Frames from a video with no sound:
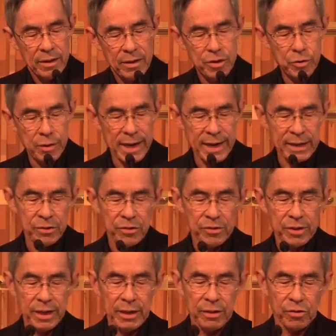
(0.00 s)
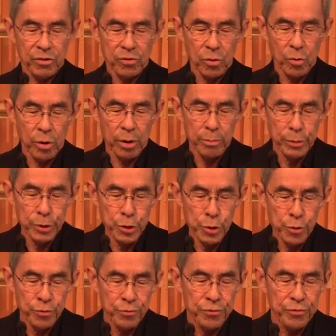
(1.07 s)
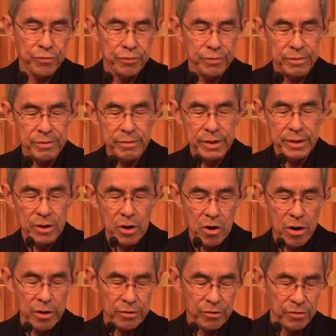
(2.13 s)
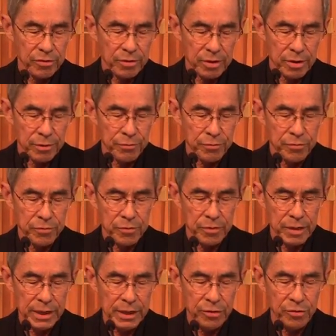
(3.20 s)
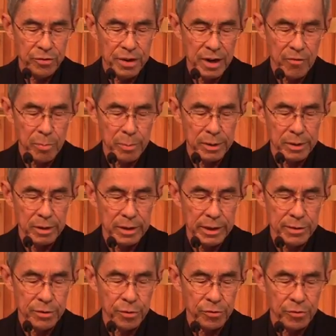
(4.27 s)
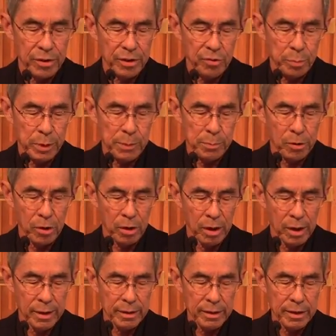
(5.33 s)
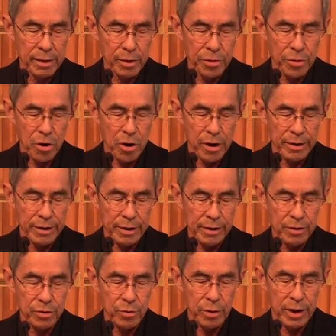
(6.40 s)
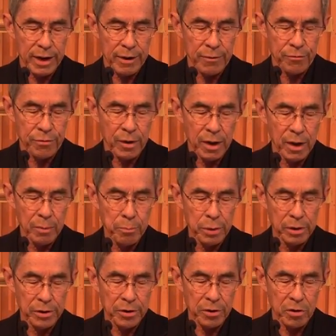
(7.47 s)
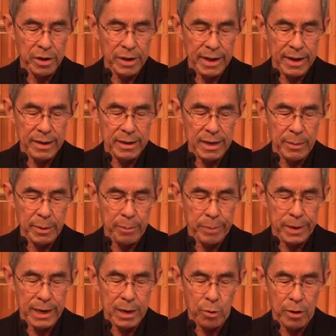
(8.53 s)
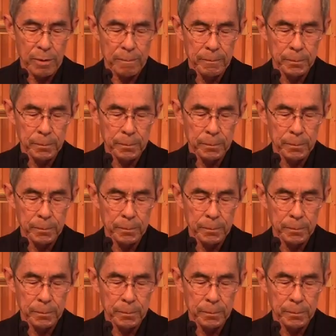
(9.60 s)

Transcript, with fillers: United States. Lord, move in the hearts of these government leaders, these people in authority who have political and economic power.